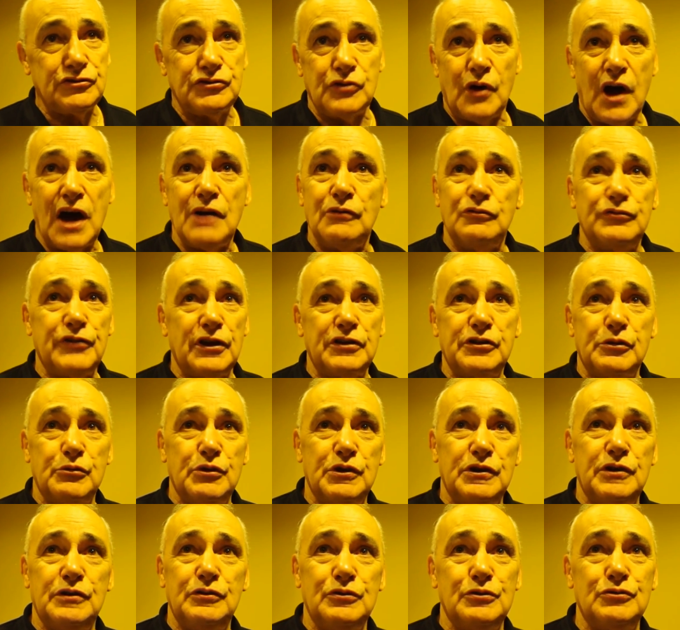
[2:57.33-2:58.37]
so I don't think there
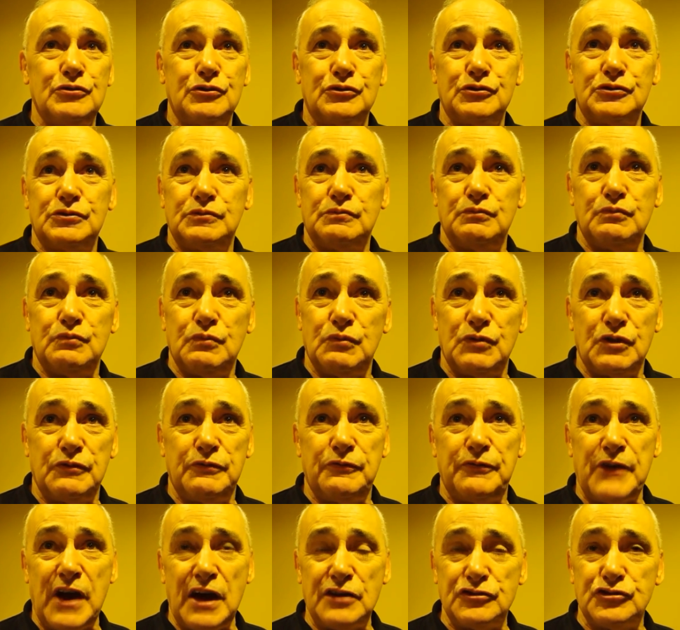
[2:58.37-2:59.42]
were any losers.
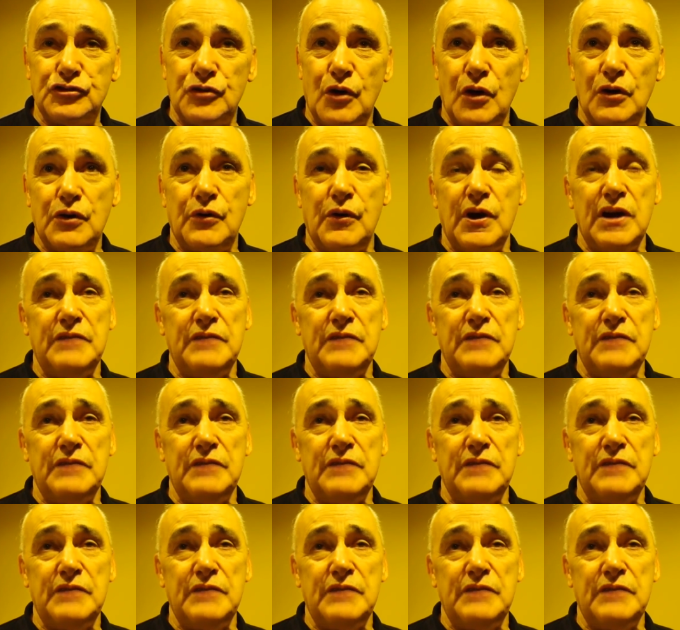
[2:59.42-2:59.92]
The fans saw a